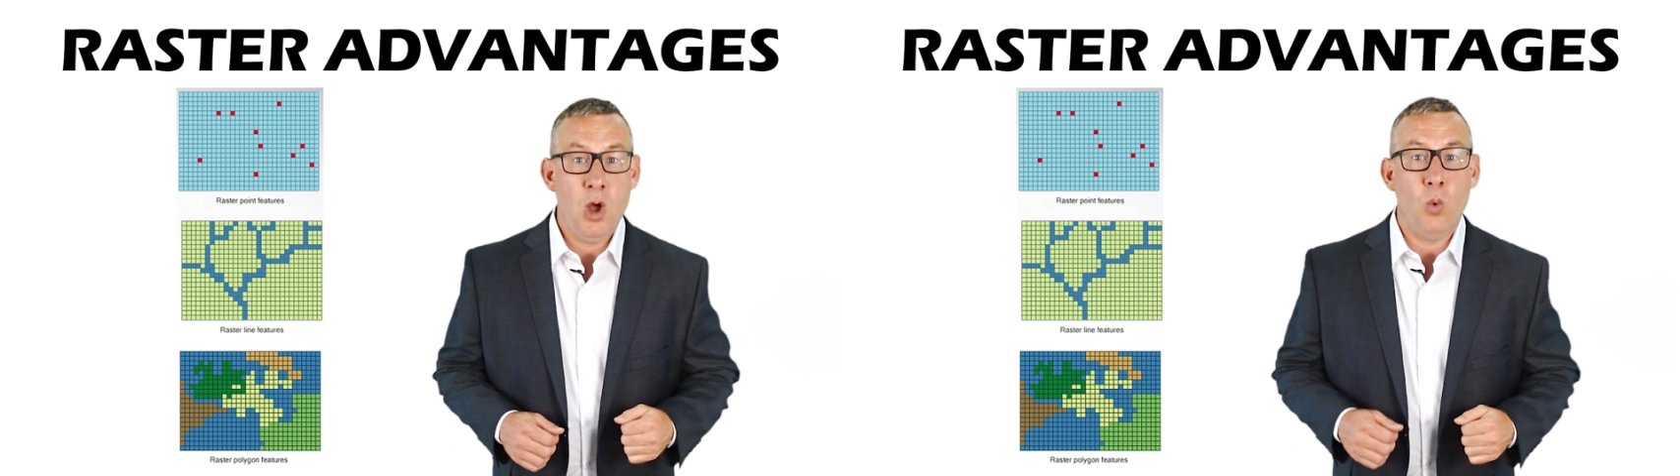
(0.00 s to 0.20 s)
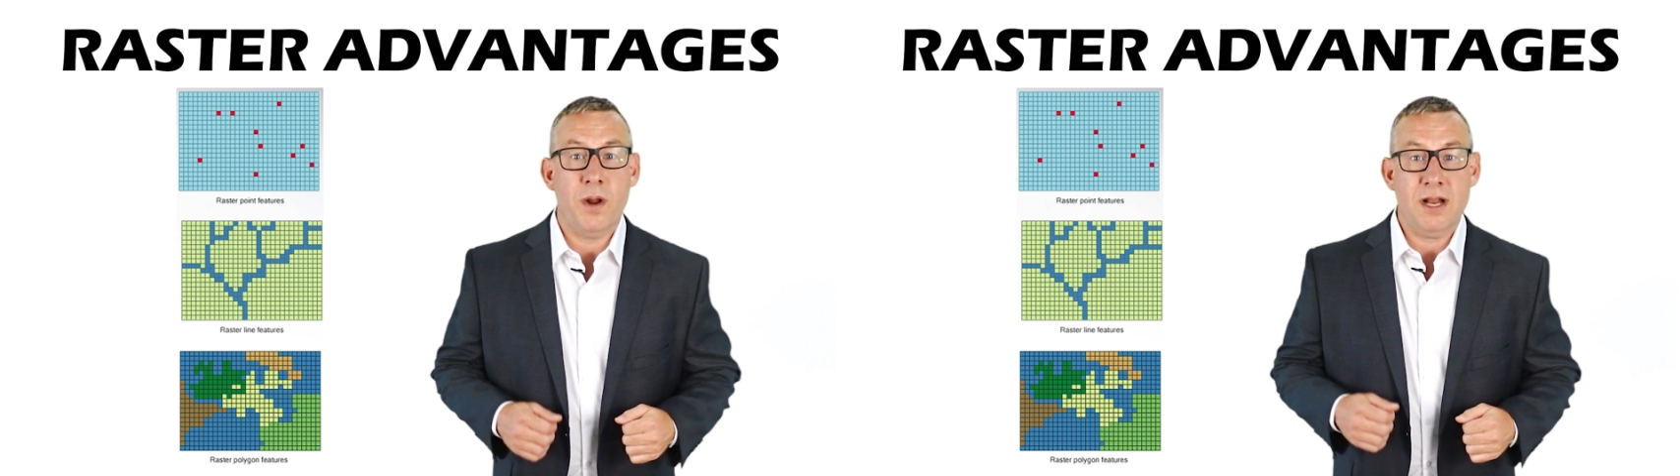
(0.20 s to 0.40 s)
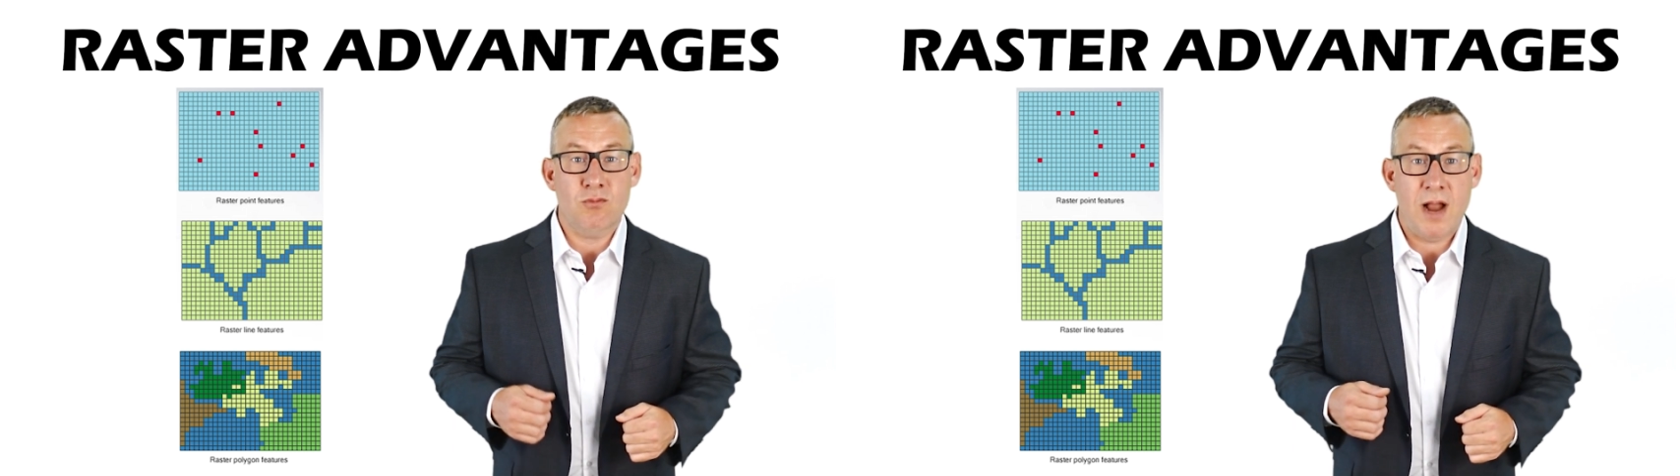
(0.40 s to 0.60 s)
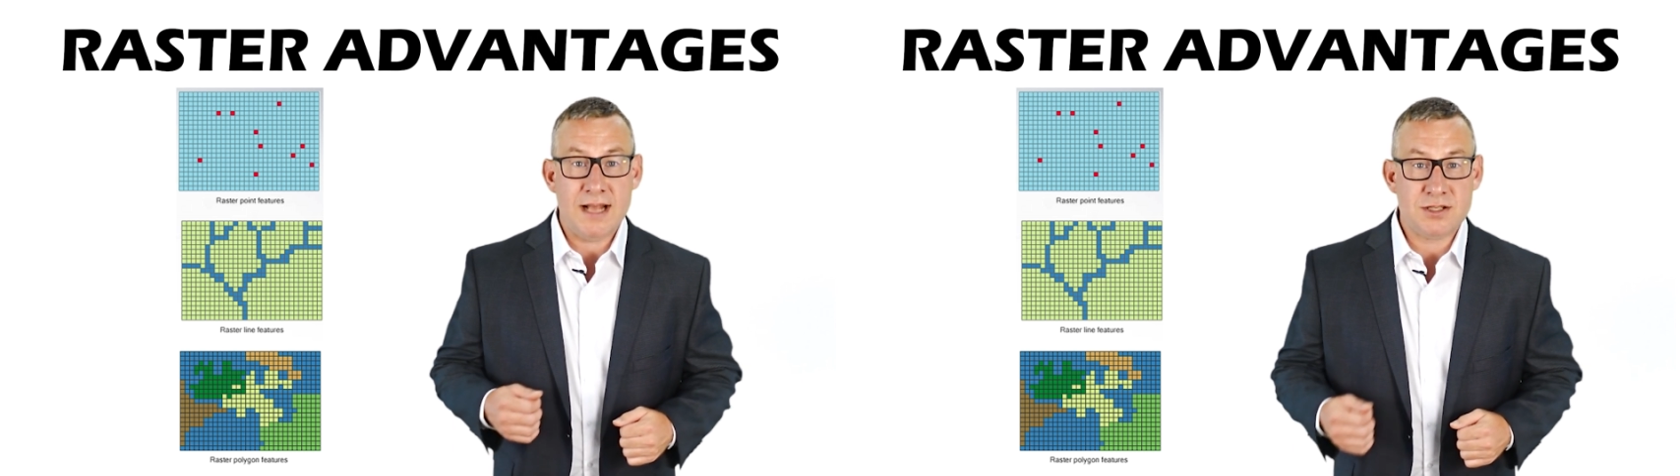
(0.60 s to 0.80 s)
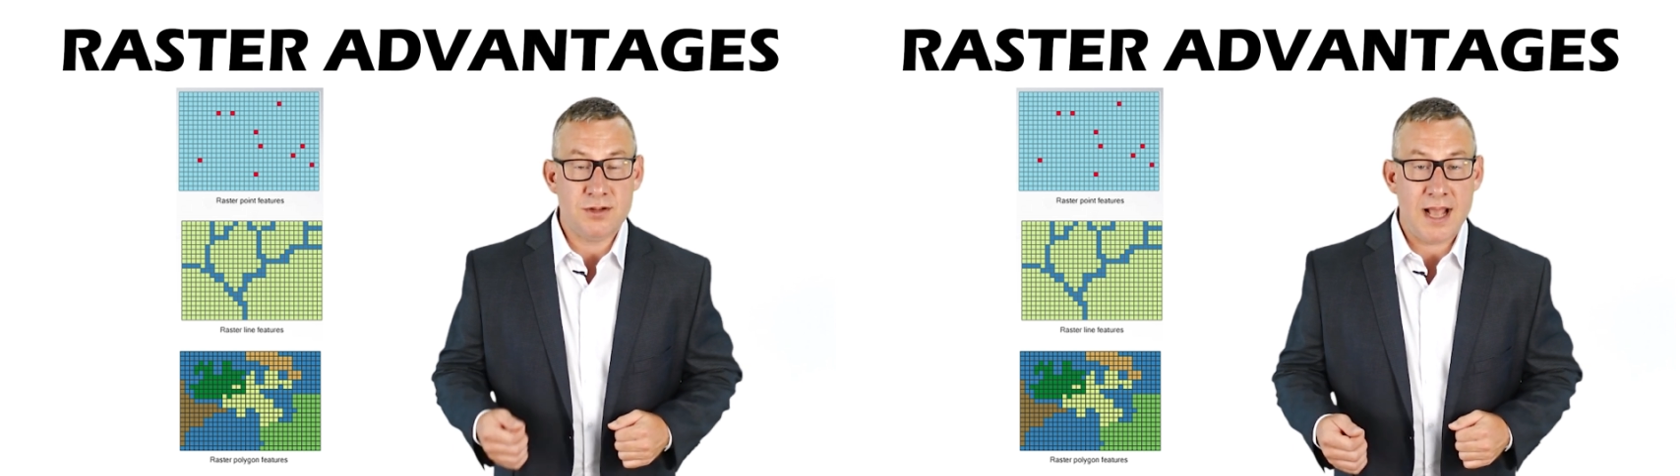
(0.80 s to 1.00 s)
what a
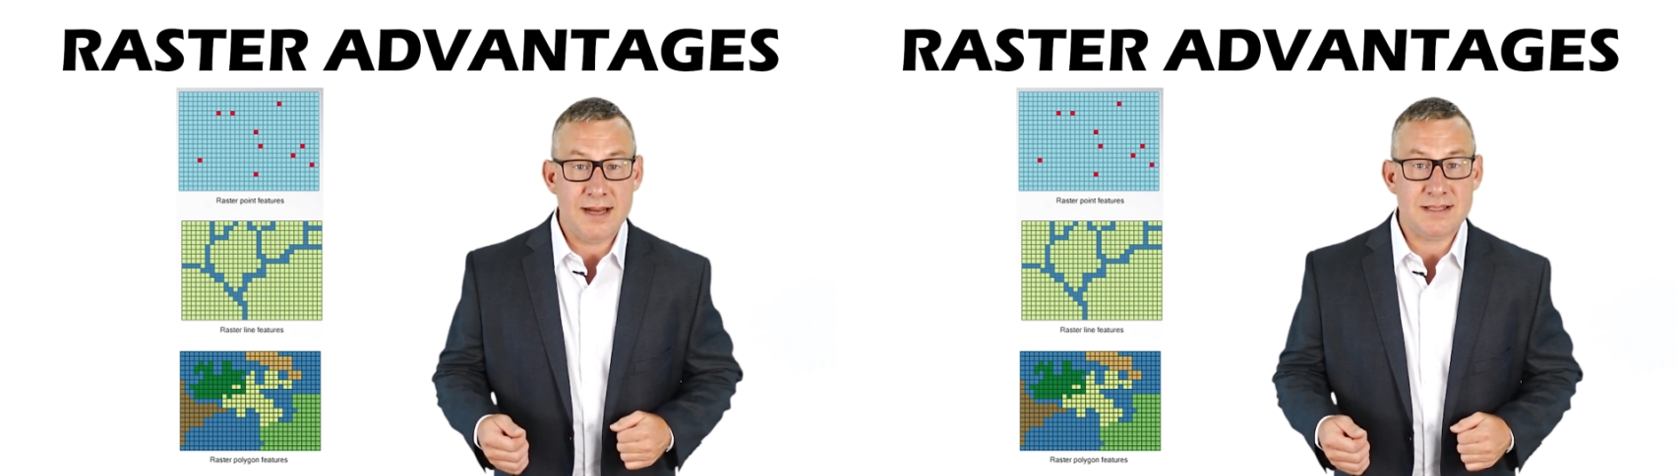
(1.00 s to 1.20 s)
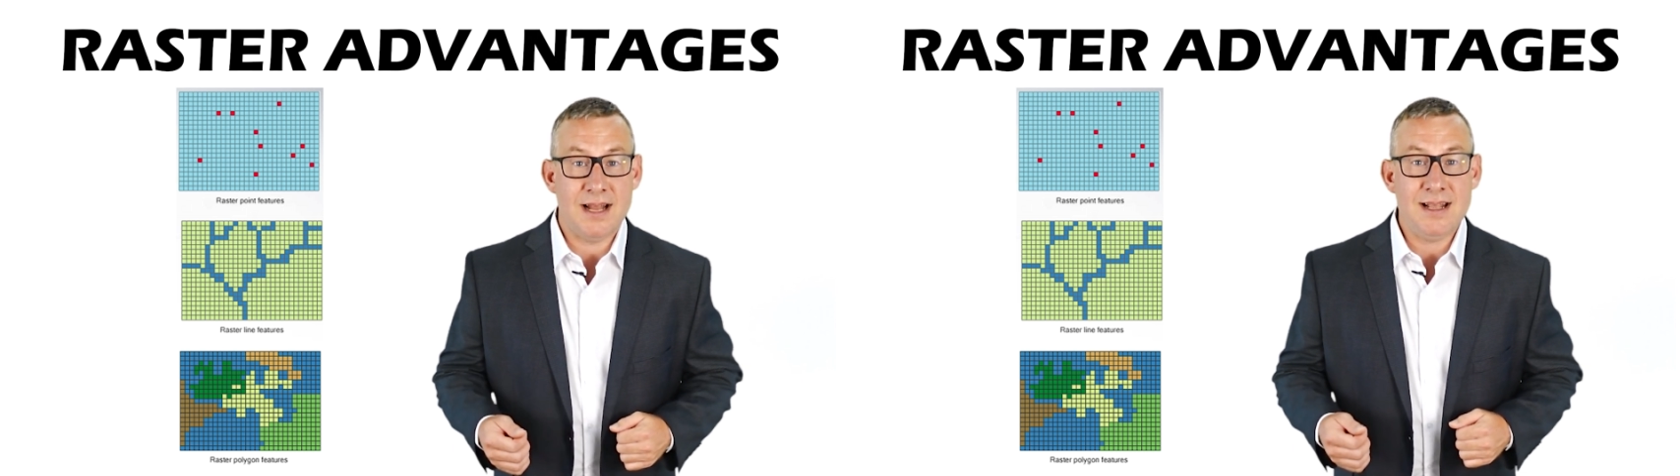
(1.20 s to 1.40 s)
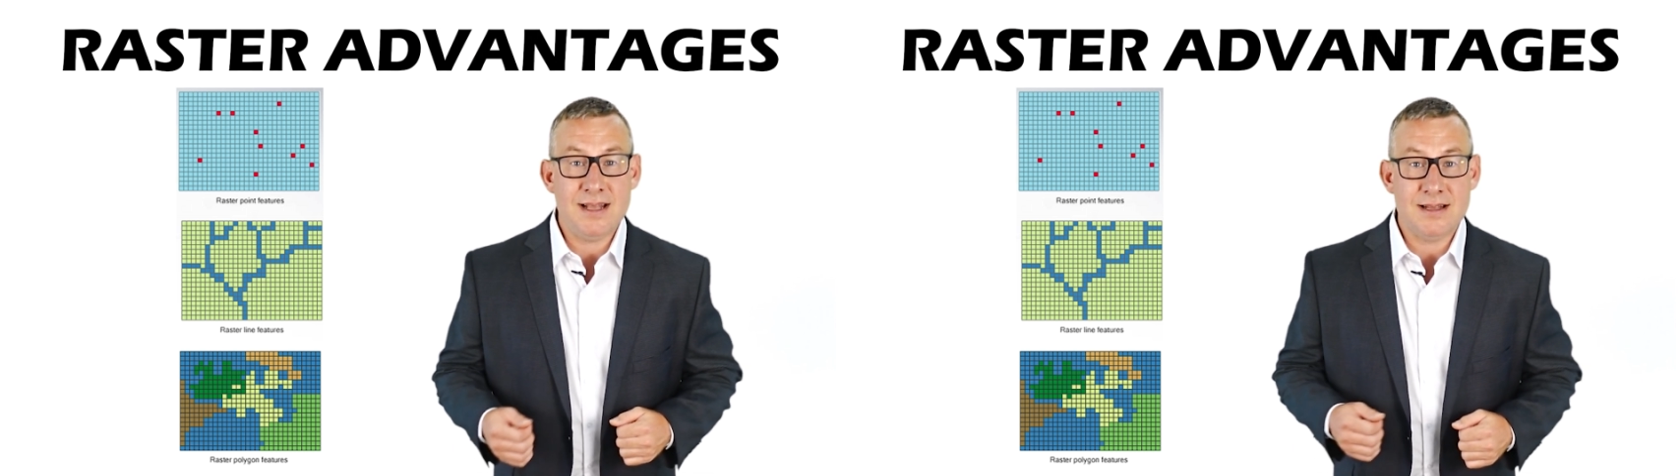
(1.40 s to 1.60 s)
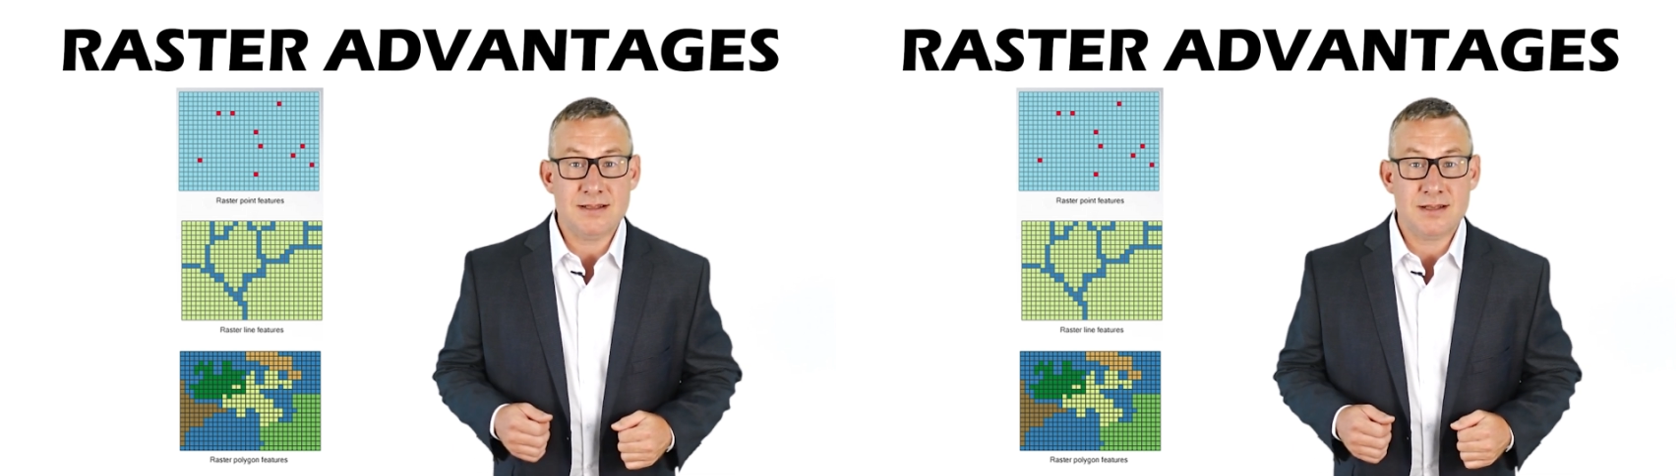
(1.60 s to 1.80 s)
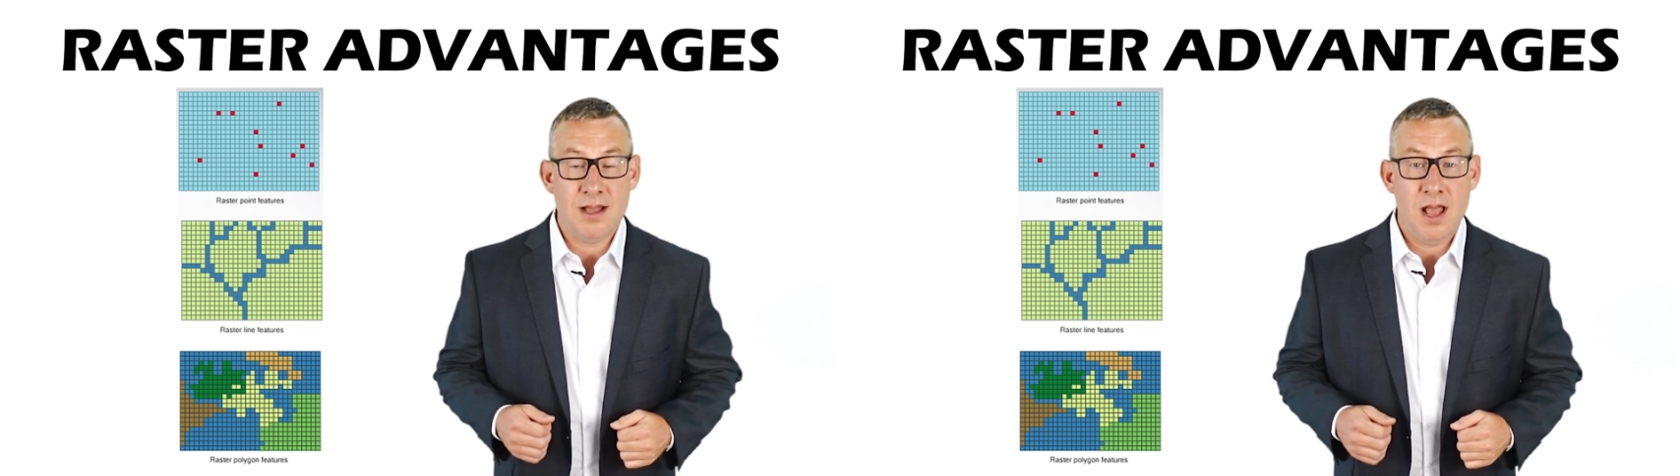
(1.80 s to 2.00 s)
raster dataset is